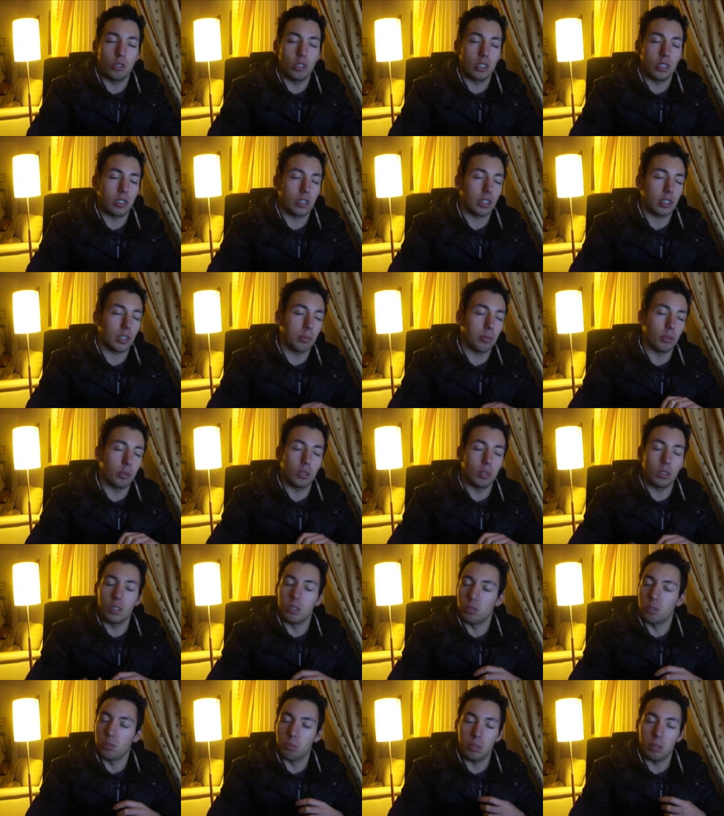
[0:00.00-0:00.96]
you just
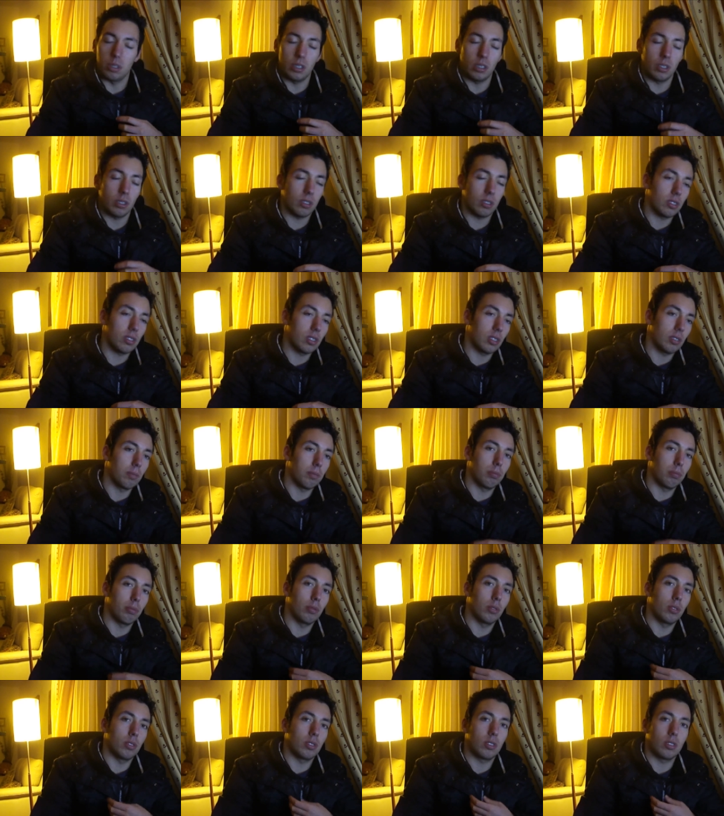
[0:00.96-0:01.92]
reboot into BIOS and
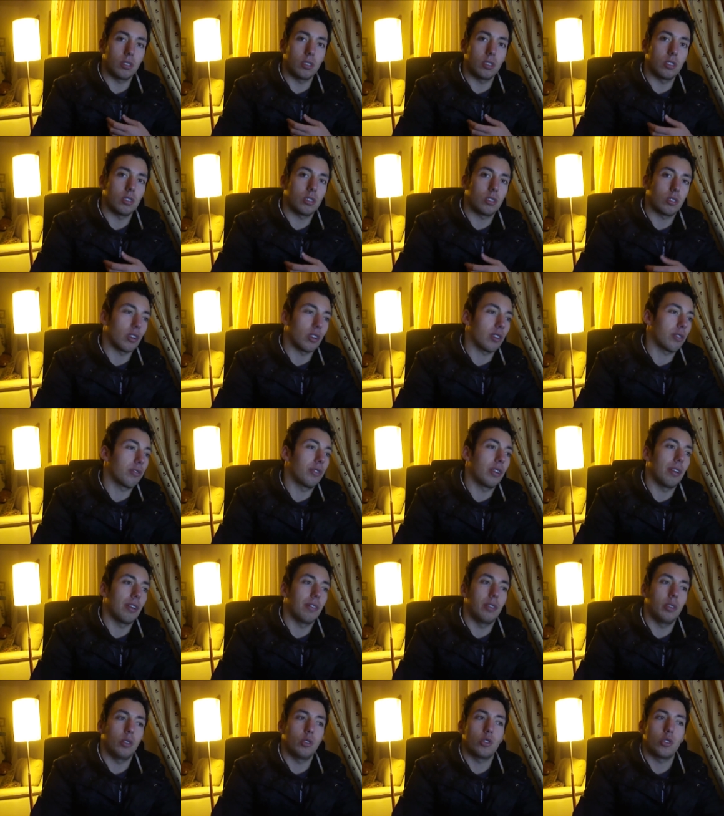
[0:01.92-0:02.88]
put the stock
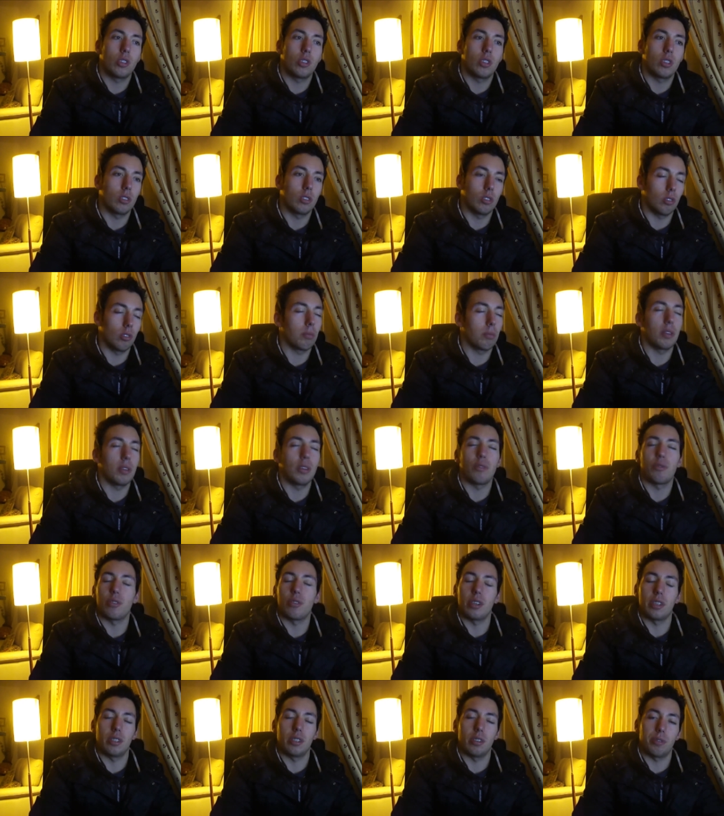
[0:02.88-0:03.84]
values. Don't be
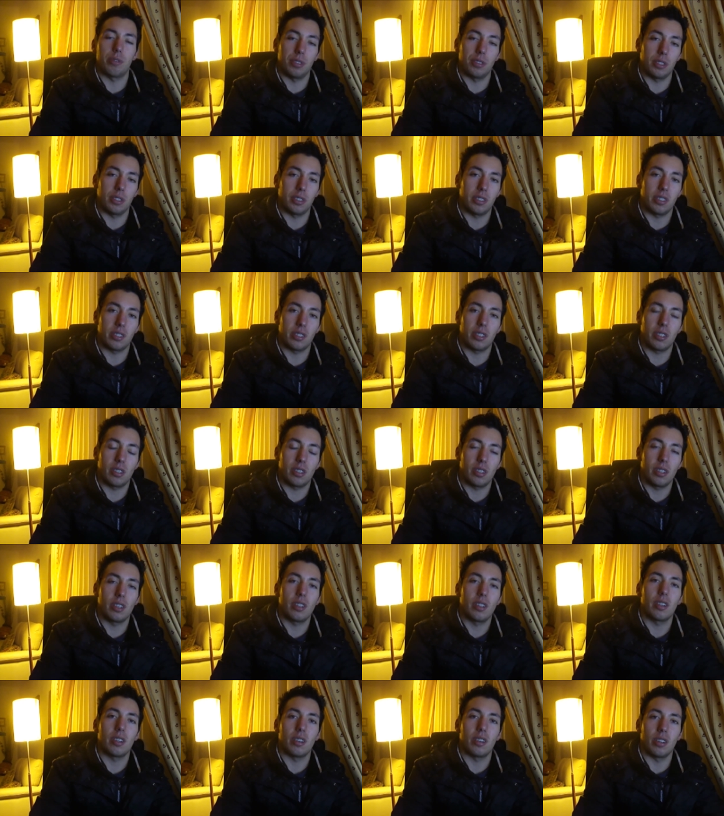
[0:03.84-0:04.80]
afraid of it.
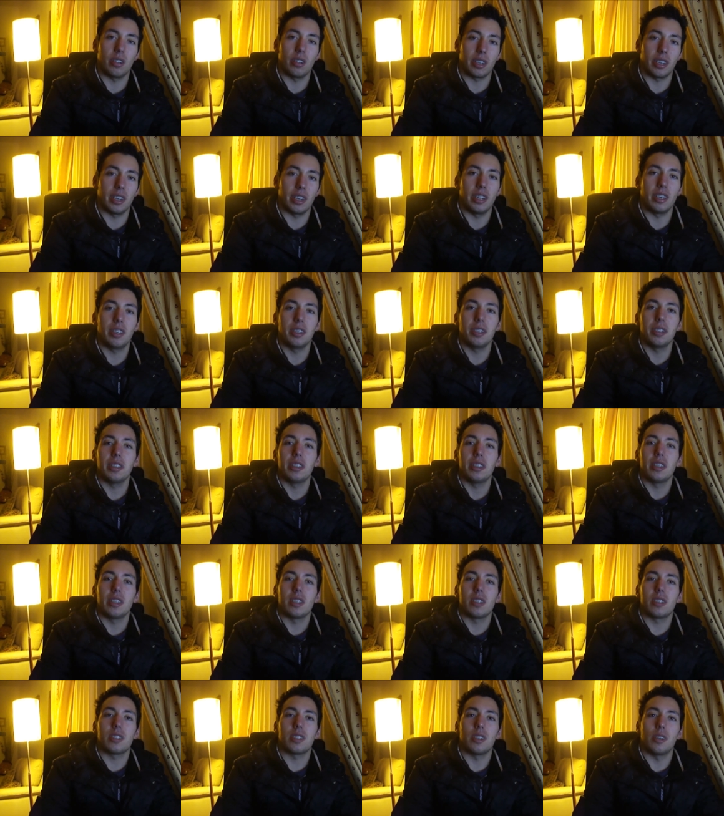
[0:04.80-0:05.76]
Okay.
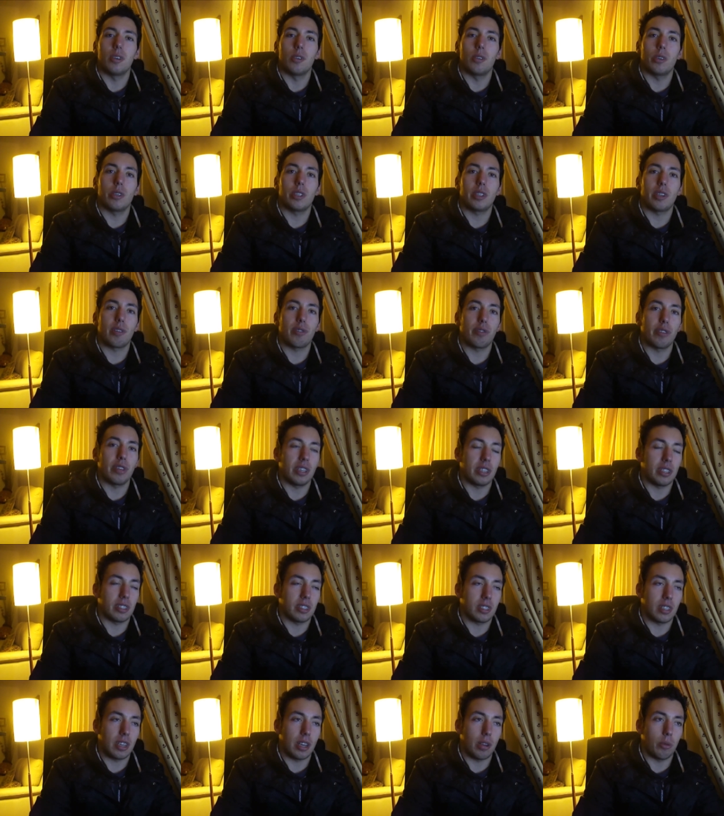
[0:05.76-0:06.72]
So other
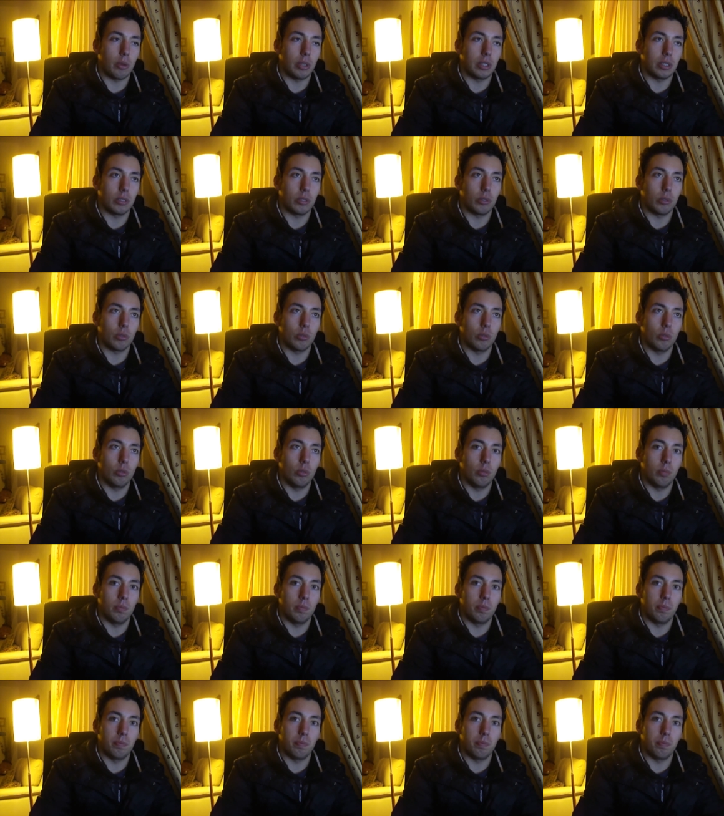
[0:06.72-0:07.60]
things I want to